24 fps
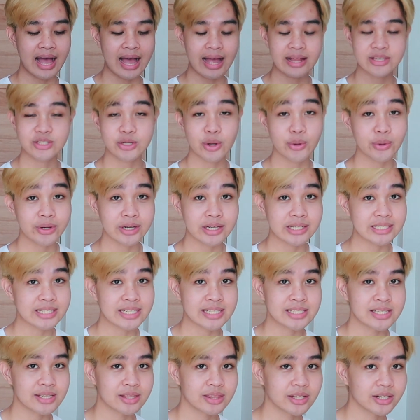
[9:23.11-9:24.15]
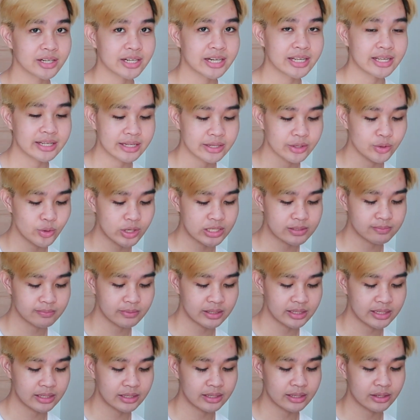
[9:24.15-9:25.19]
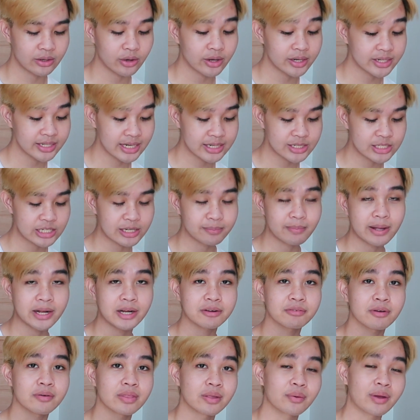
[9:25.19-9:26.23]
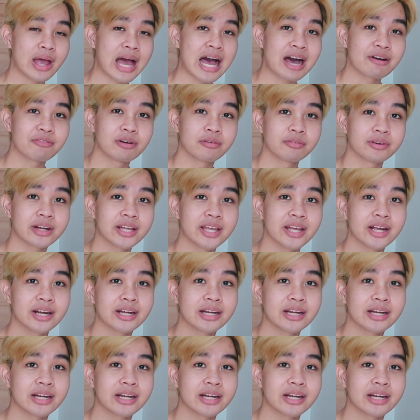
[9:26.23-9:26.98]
Tonor TC30 USB condenser microphone that we have over here.